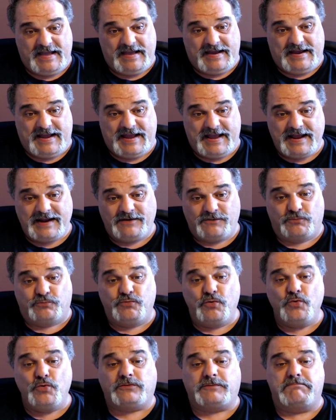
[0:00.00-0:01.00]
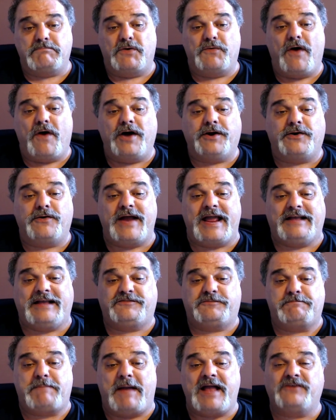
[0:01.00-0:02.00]
And Root Marauder
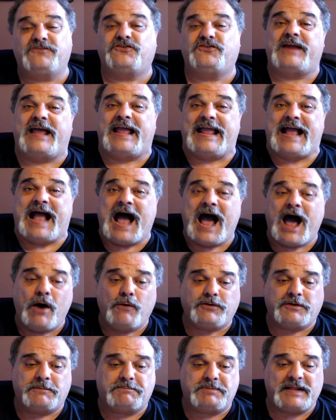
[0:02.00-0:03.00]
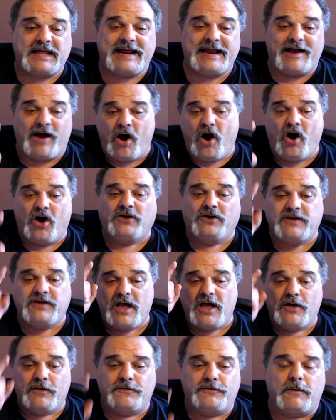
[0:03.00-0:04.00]
expansion, how to play on
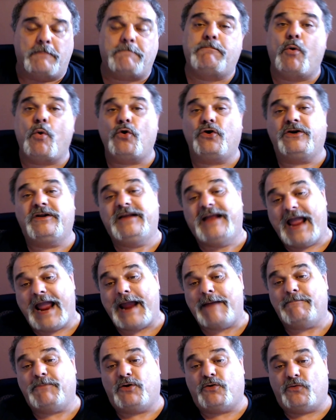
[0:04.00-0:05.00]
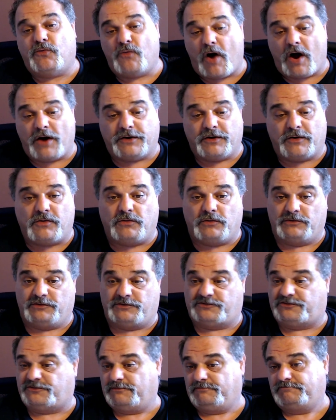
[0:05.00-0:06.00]
the Board Game Chronicles.